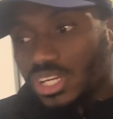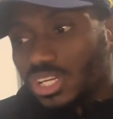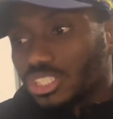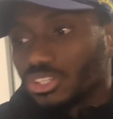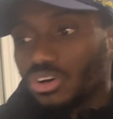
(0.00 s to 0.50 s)

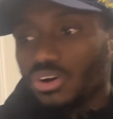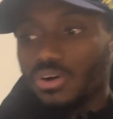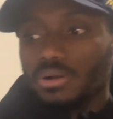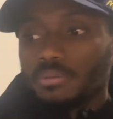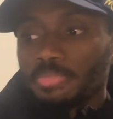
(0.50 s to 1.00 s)

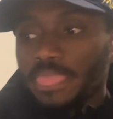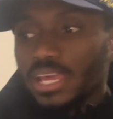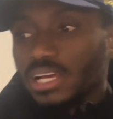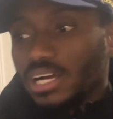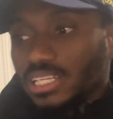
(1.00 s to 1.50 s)
So
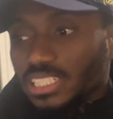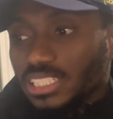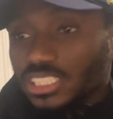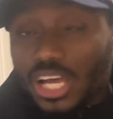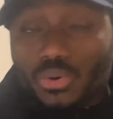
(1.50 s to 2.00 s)
I think
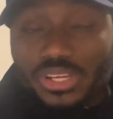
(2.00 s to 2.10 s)
Saul